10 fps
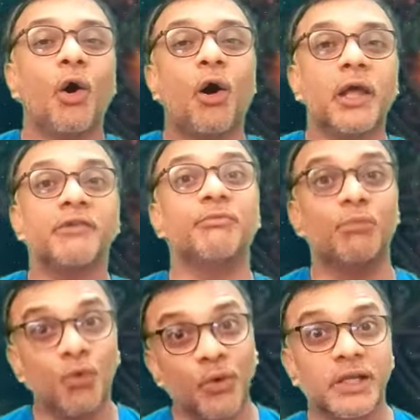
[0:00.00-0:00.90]
or if
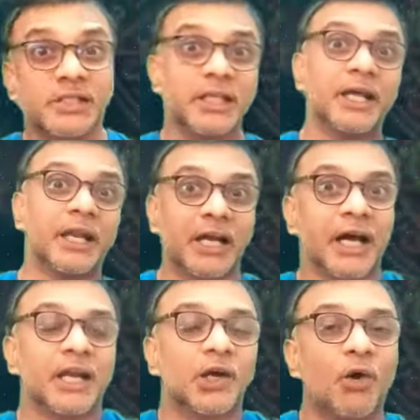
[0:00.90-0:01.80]
Moon is the
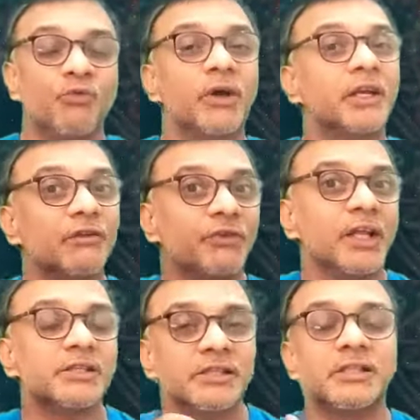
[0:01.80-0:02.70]
Dharakaraka of one and
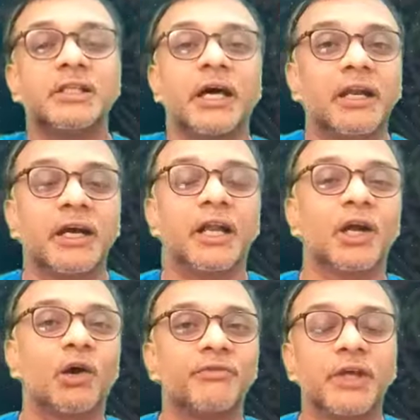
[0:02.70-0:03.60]
Venus is the
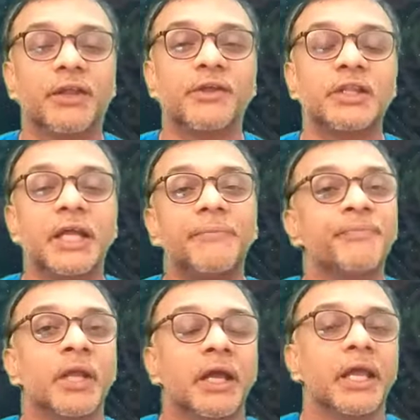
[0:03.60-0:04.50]
Dharakaraka of the other, then
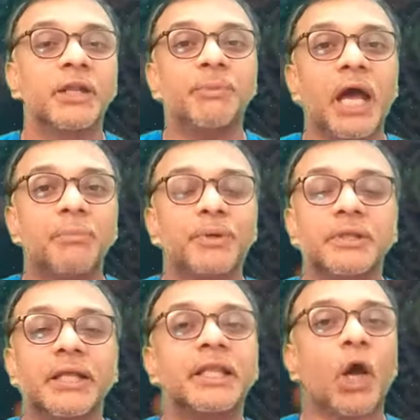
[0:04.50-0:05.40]
it may
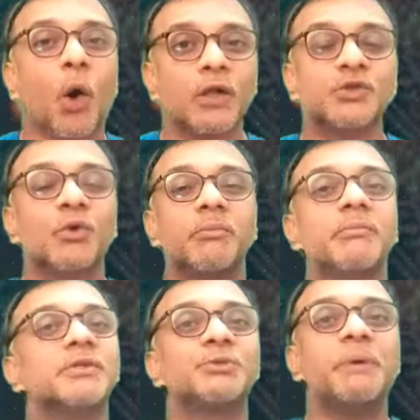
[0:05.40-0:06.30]
happen that they also
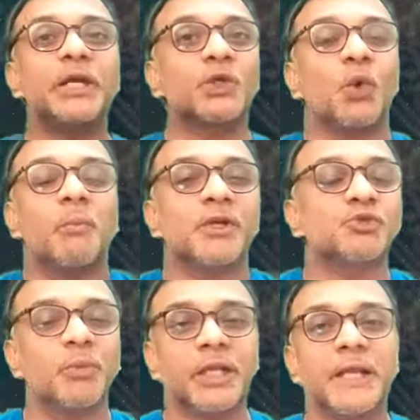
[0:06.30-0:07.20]
spend too
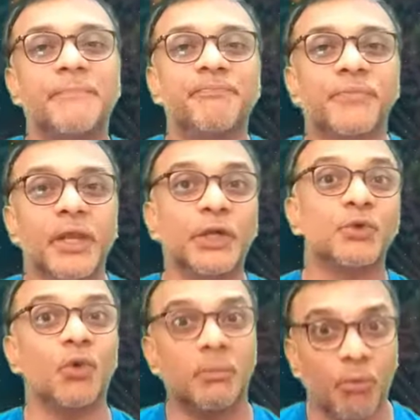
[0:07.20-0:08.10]
much money
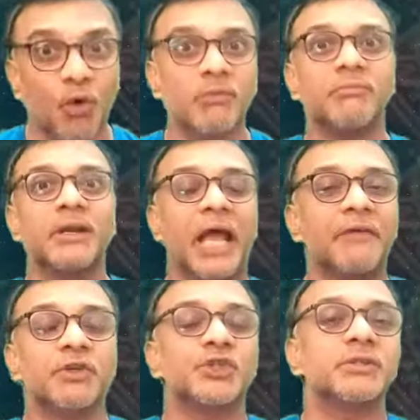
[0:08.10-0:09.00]
into a more
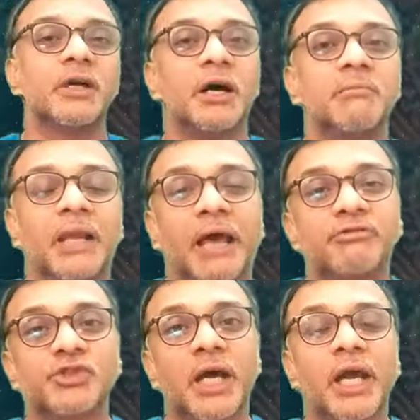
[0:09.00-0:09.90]
lavish
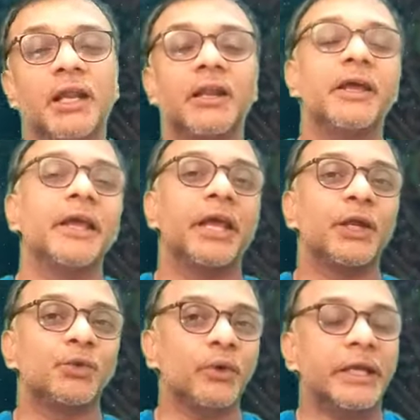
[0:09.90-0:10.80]
lifestyle,
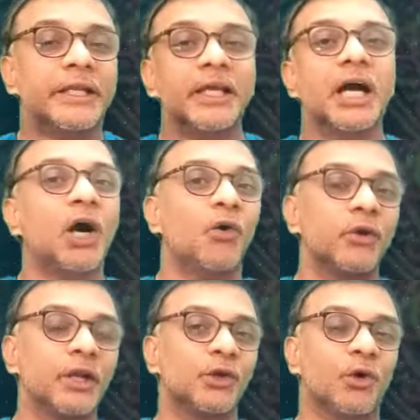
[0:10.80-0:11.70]
into eating
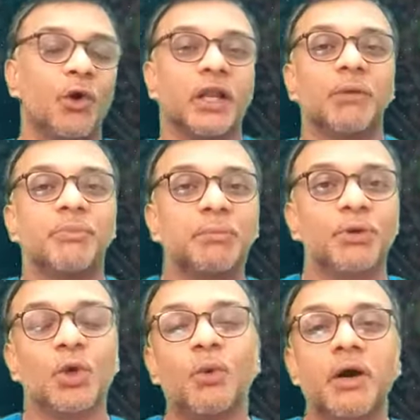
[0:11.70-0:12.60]
out, into calling
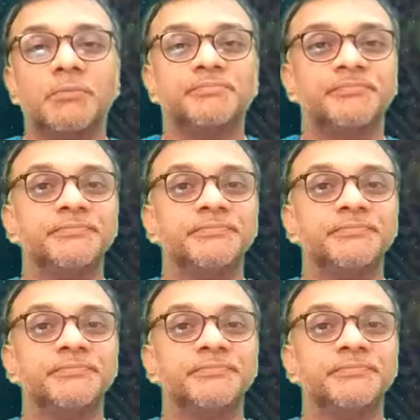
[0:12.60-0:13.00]
people over,